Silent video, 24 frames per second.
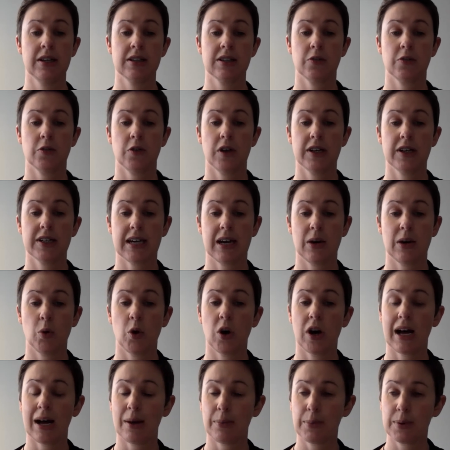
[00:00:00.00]
to find out
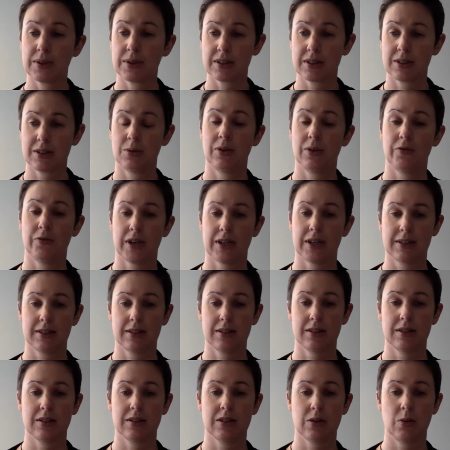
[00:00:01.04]
what happens to
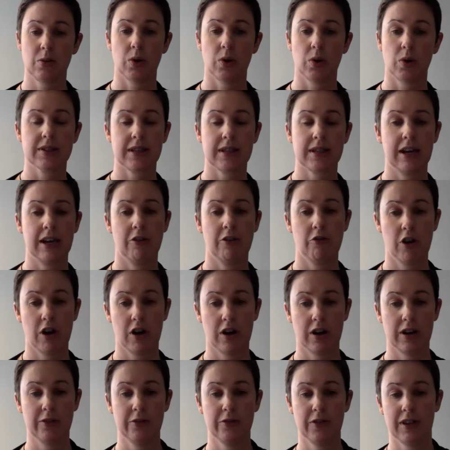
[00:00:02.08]
investors once they
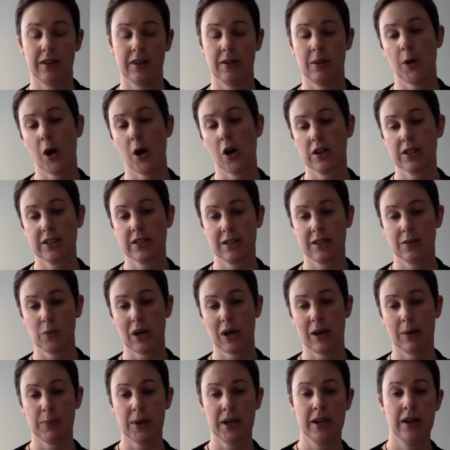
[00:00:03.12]
arrive in the marketing
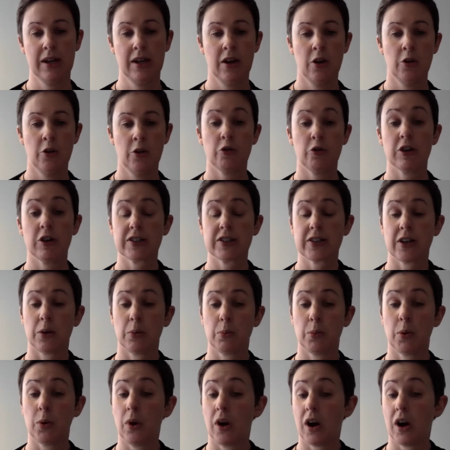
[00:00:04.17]
web. For
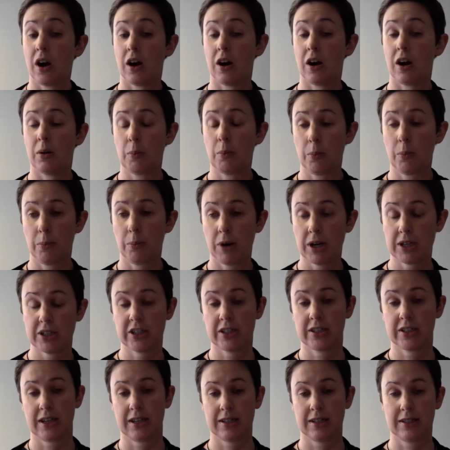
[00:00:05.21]
example, are pressure
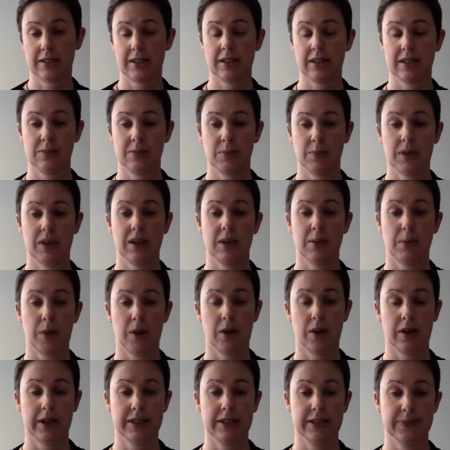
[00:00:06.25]
tactics being
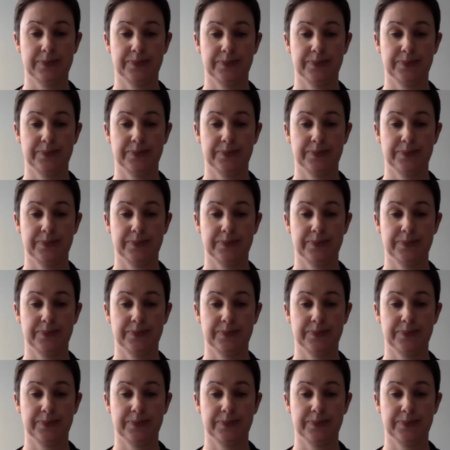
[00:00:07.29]
applied?